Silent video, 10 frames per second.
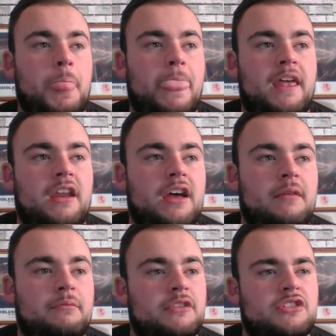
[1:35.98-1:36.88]

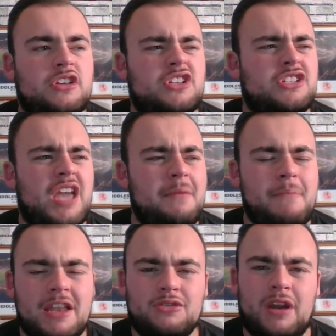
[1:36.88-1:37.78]
it's just getting
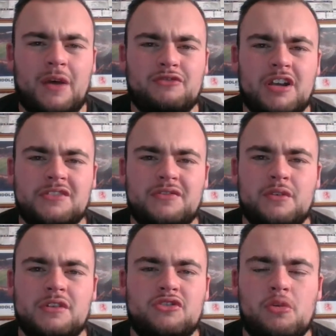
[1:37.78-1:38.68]
mental now, the transfer
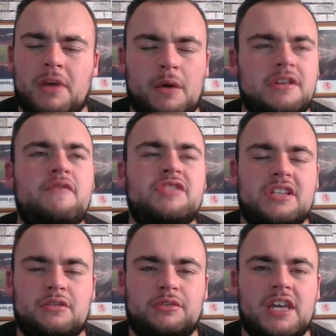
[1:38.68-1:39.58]
news that's coming out. It's every
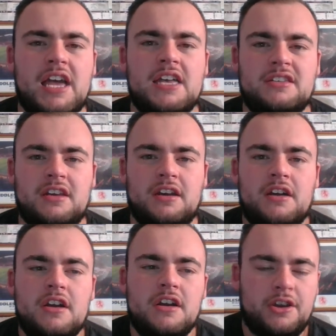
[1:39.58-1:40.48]
single day there's a
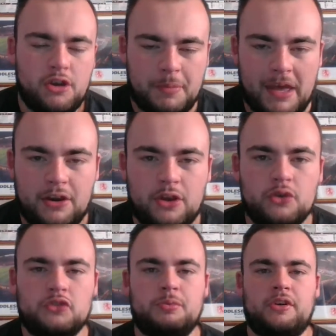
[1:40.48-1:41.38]
new bit of
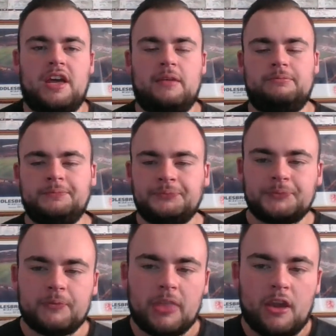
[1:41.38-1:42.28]
news, but
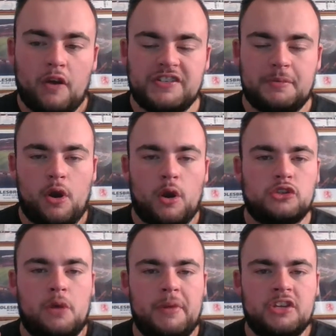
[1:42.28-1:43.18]
obviously we always
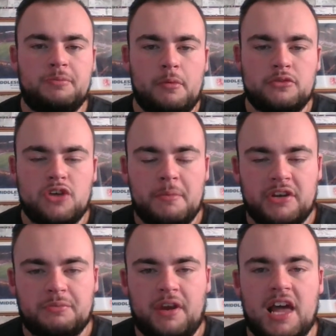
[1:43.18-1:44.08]
talk
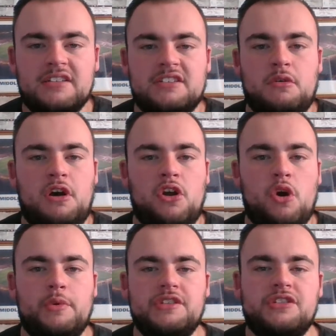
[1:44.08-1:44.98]
Middlesbrough, last, that's what I
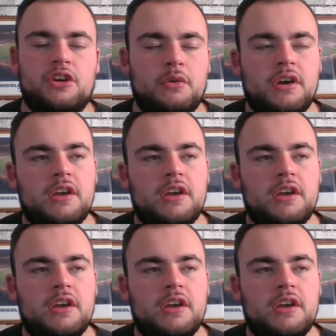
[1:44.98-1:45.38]
always do.